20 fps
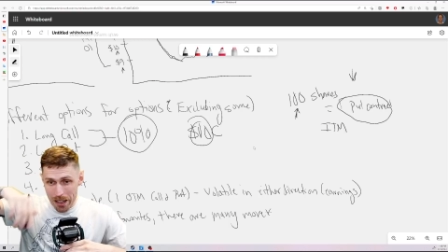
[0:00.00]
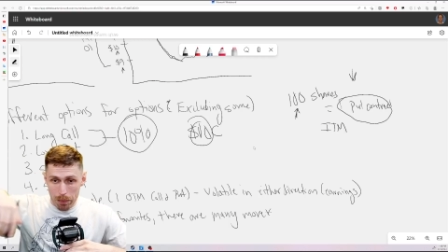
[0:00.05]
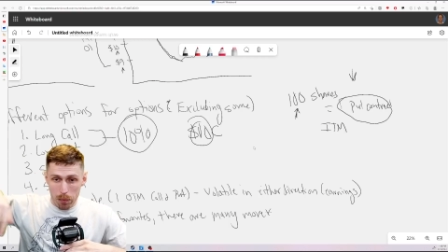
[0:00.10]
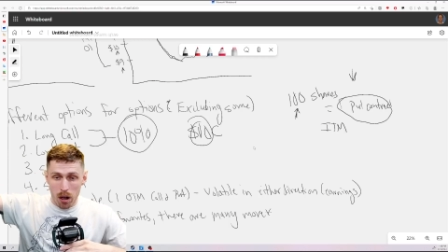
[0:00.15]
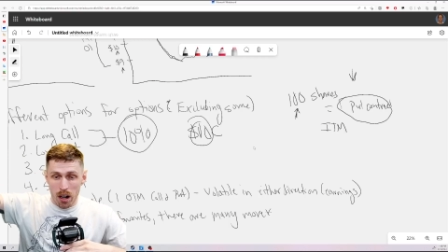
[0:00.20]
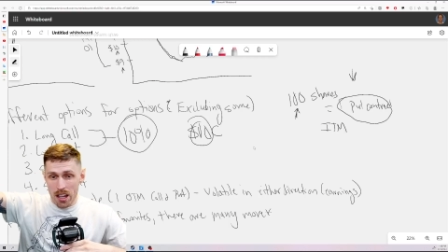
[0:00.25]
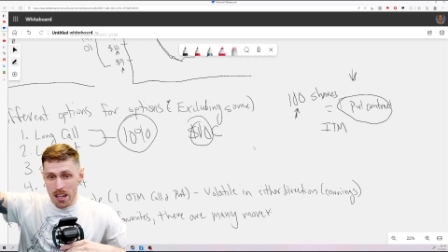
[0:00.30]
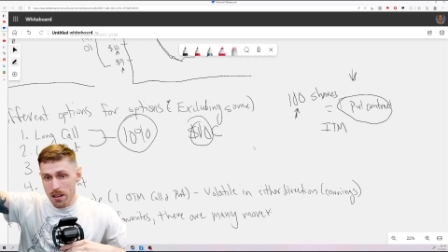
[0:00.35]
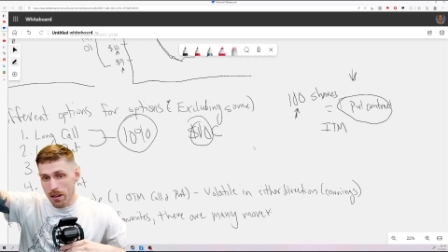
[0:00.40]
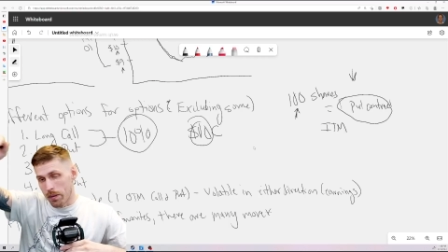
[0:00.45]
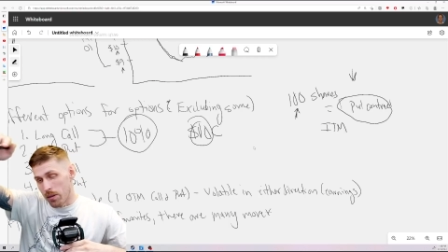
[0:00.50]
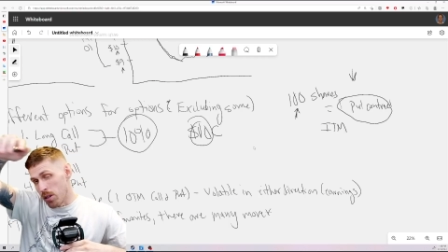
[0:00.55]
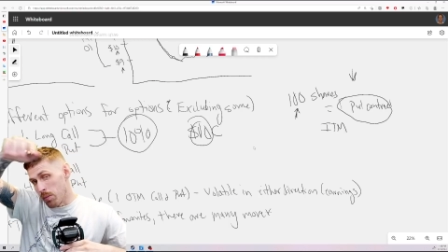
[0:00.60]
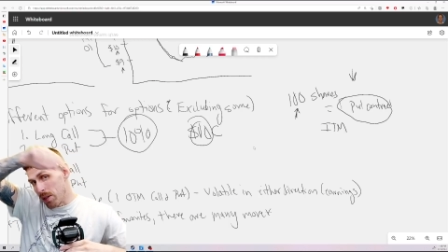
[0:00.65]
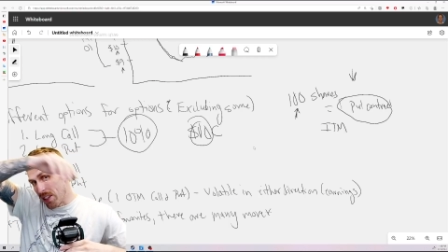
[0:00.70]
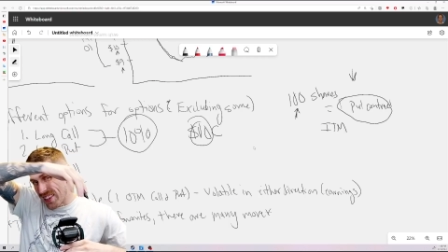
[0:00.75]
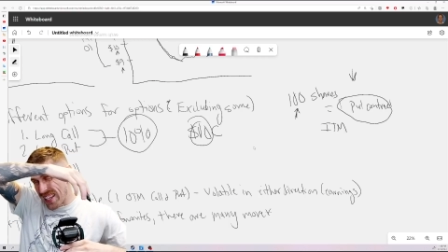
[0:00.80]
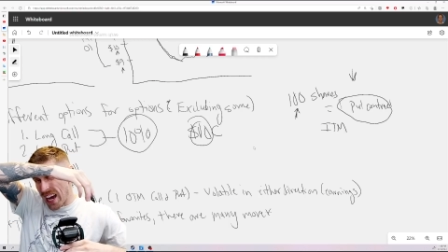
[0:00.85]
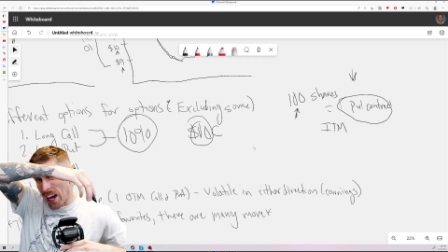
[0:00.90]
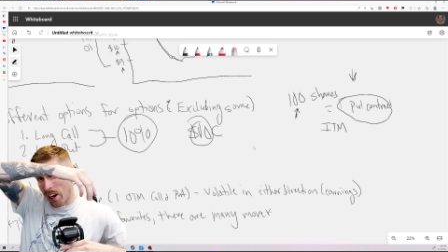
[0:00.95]
money, or you'd be
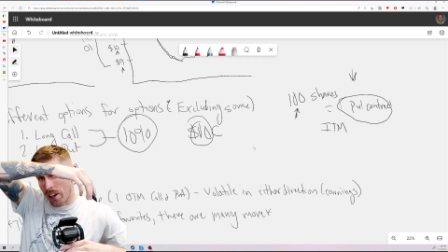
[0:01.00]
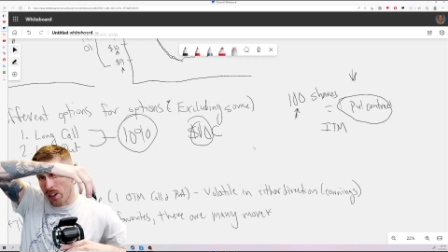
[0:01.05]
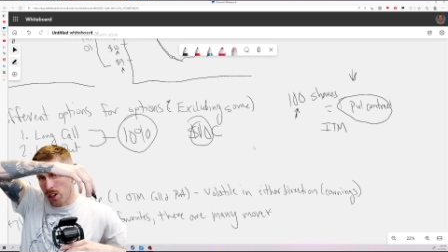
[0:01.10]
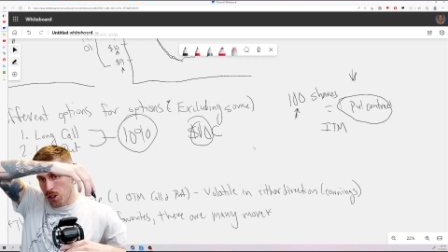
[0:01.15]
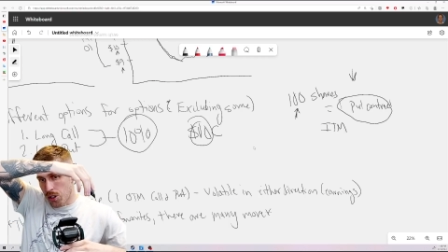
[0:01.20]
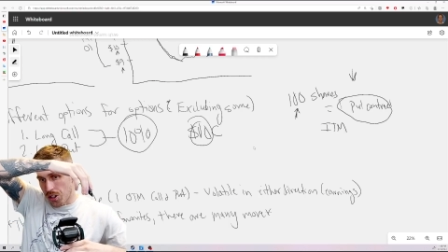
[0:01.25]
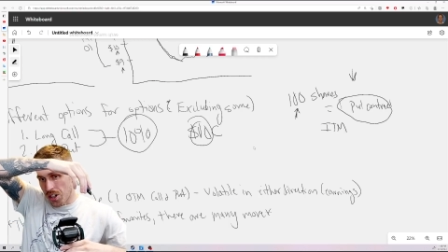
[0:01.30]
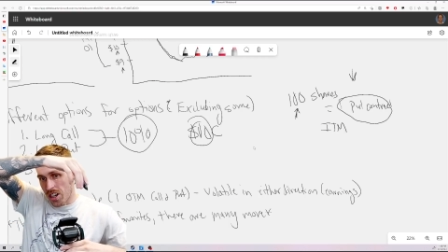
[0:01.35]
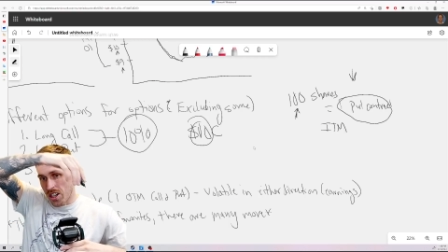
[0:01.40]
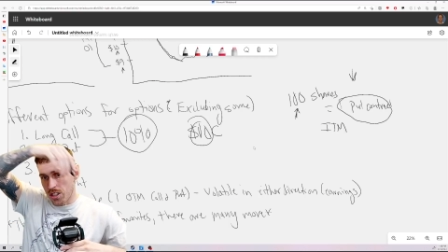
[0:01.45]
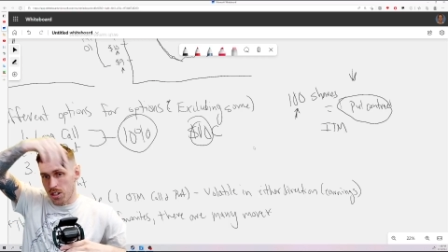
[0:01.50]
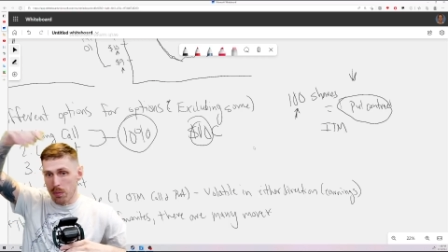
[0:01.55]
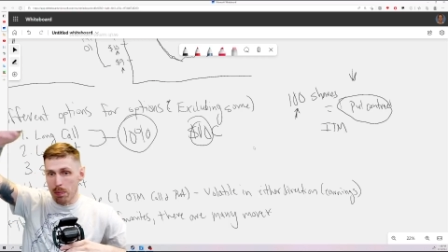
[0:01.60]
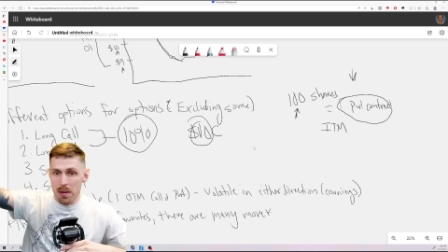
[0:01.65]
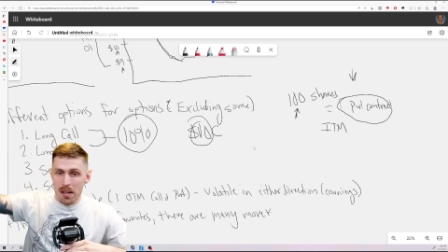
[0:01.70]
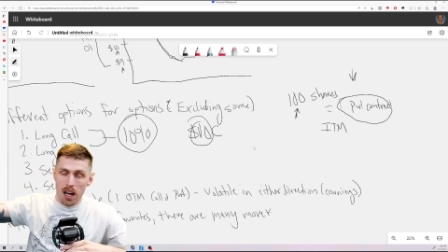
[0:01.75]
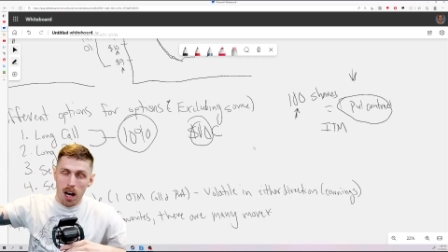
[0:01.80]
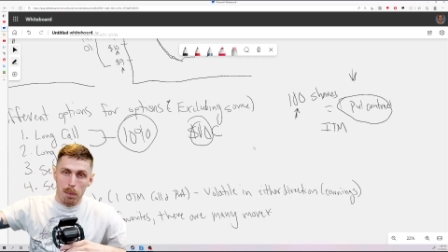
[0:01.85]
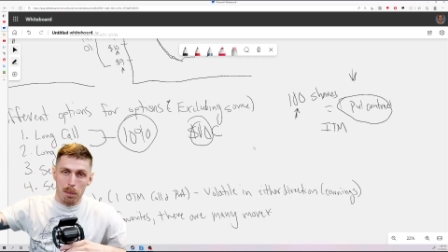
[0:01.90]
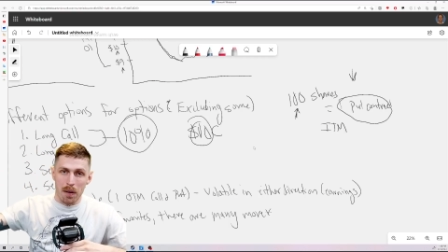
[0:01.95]
down on your shares. You'd
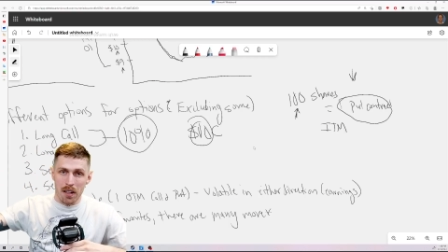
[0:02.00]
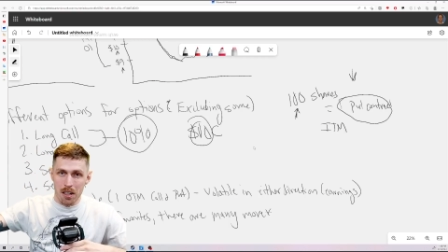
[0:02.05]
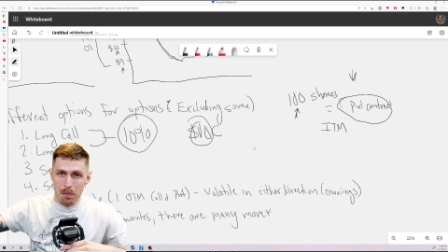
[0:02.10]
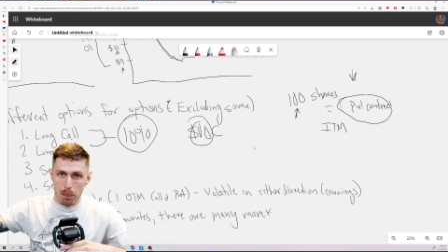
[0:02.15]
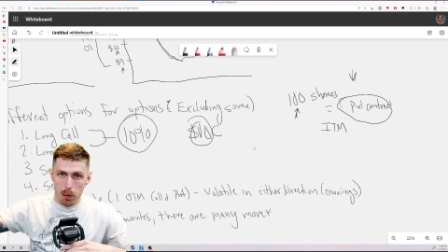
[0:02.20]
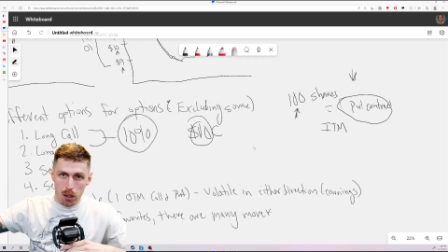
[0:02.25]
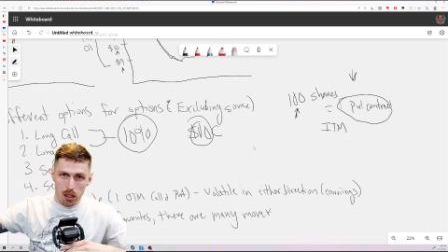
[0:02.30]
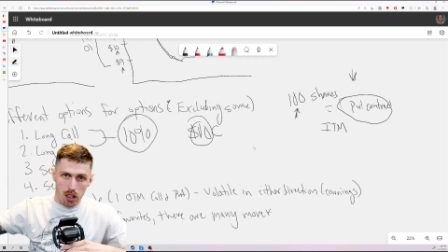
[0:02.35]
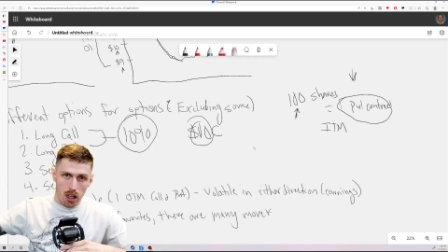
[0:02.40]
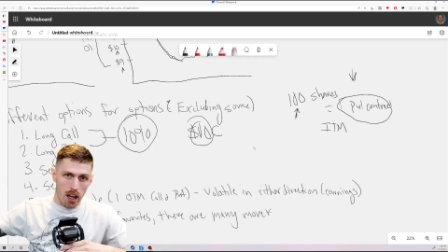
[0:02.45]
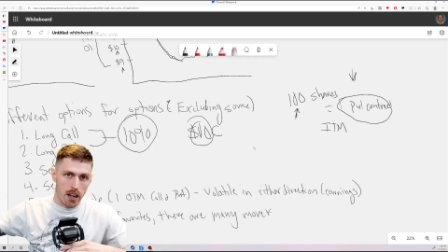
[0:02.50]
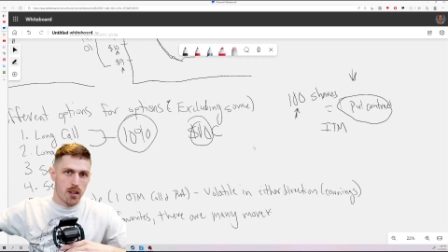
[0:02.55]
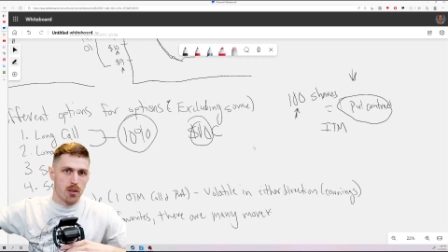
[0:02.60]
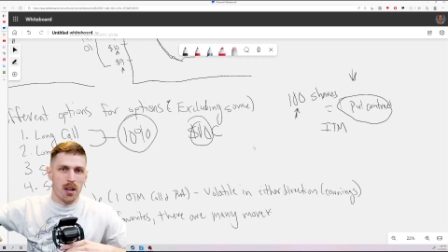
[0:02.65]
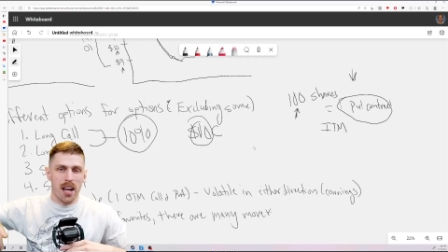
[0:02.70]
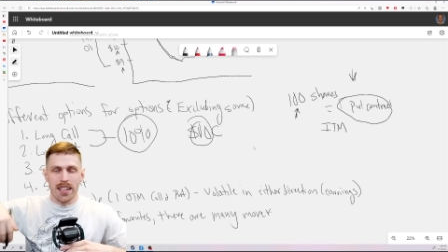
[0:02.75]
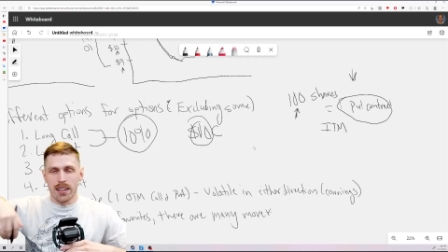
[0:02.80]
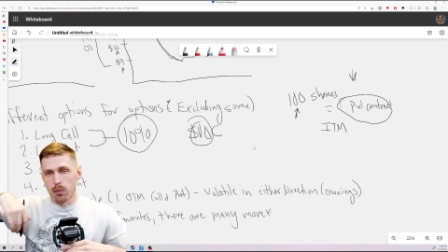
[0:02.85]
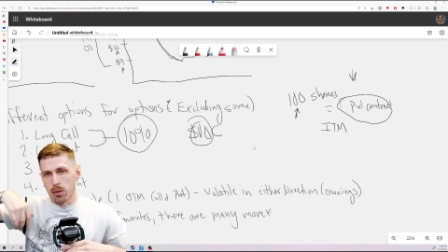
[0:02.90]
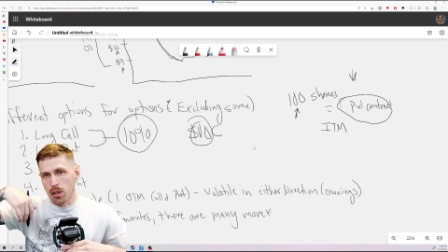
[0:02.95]
be up on your put
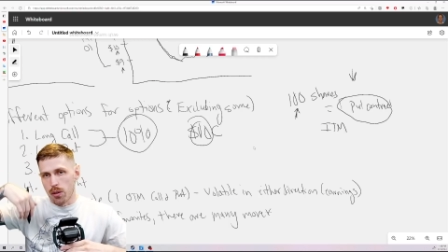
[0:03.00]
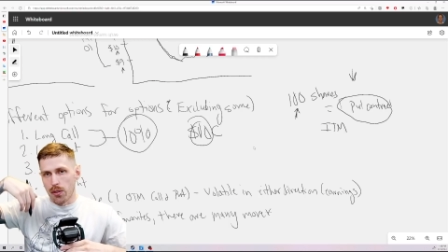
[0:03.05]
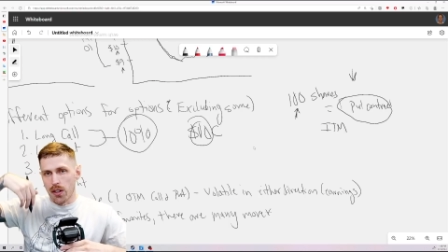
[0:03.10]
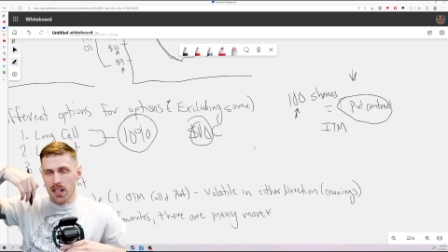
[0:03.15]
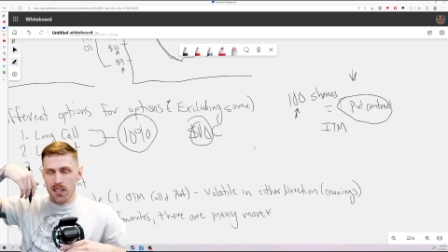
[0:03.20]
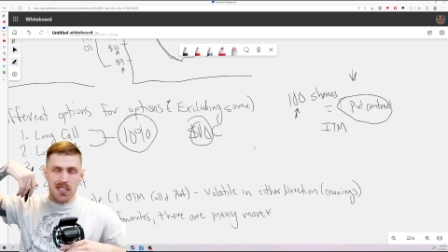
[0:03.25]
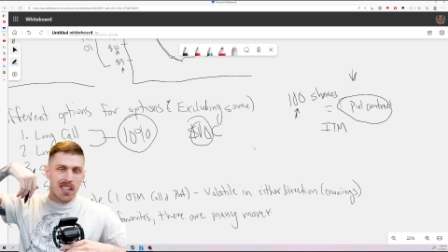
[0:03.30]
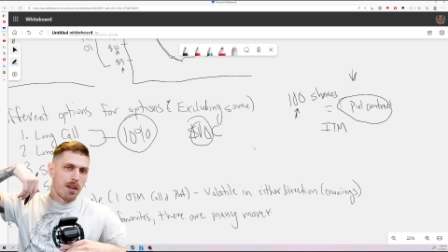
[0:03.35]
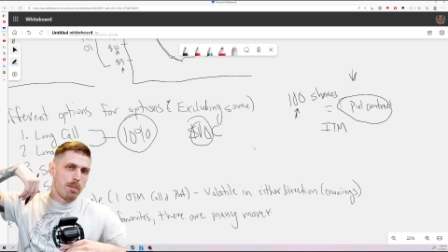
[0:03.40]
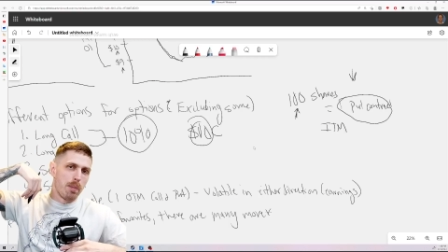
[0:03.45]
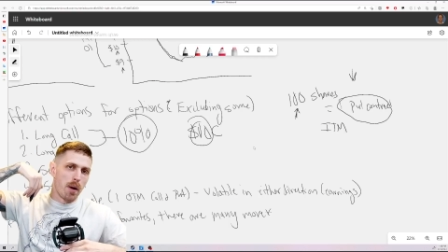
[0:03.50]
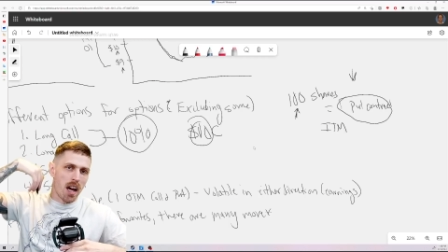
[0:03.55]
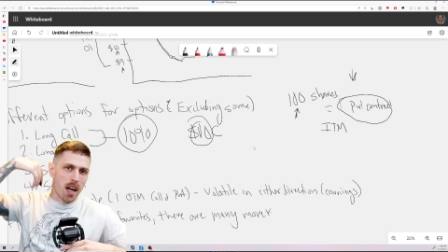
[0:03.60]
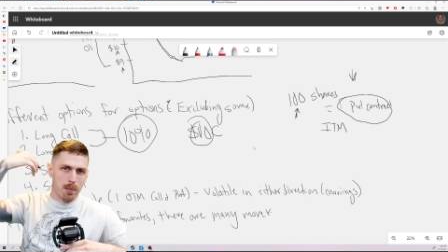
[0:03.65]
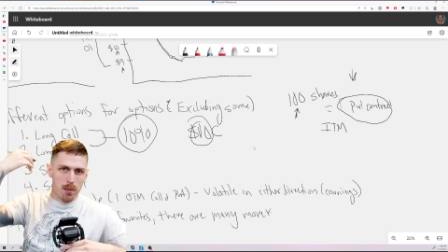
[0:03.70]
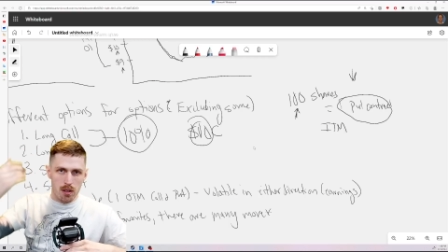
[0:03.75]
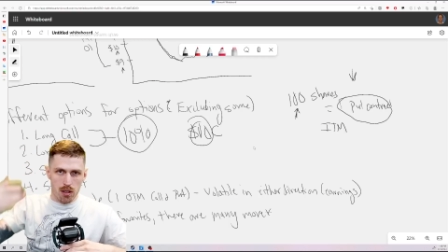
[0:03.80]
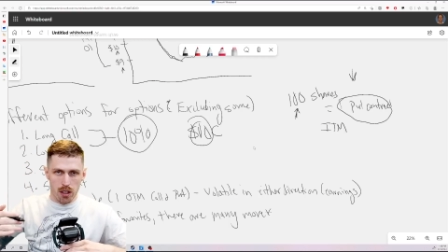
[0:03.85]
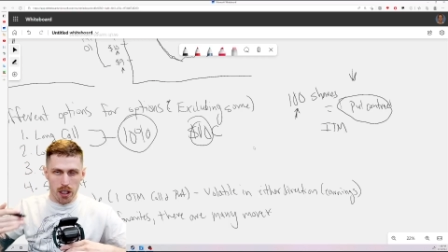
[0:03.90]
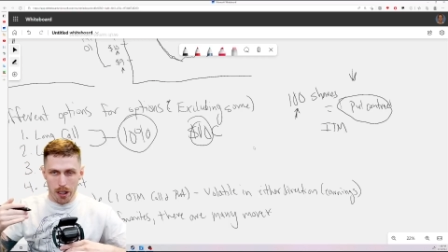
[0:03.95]
contract. And when you think it's at a bottom,
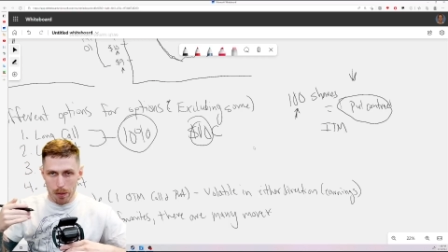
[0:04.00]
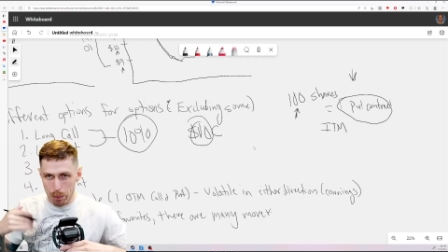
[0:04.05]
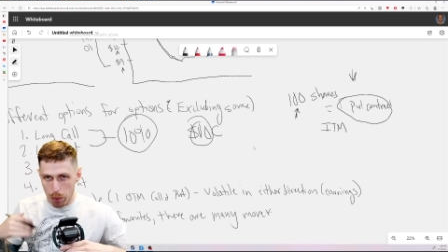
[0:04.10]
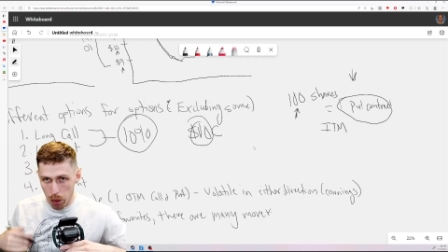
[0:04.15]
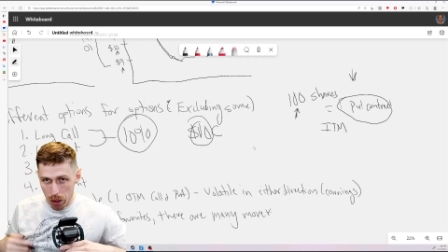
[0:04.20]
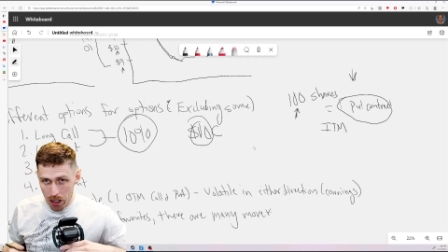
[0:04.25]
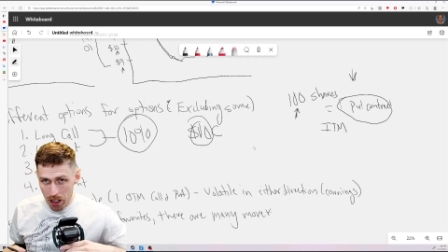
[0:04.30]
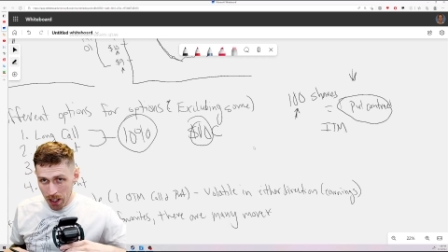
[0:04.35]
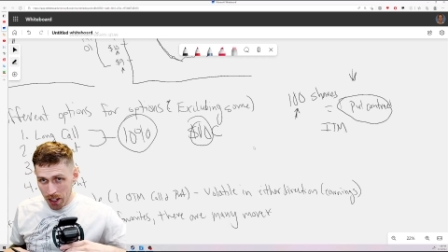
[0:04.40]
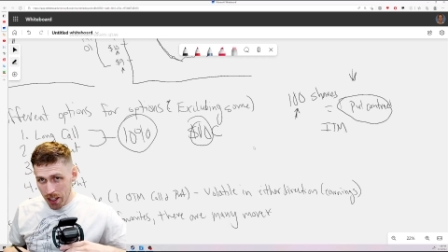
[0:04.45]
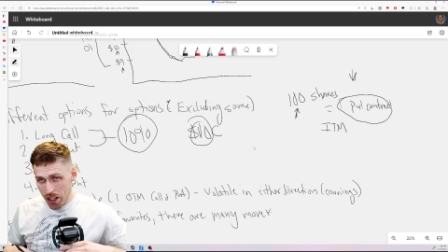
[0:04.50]
you sell your put.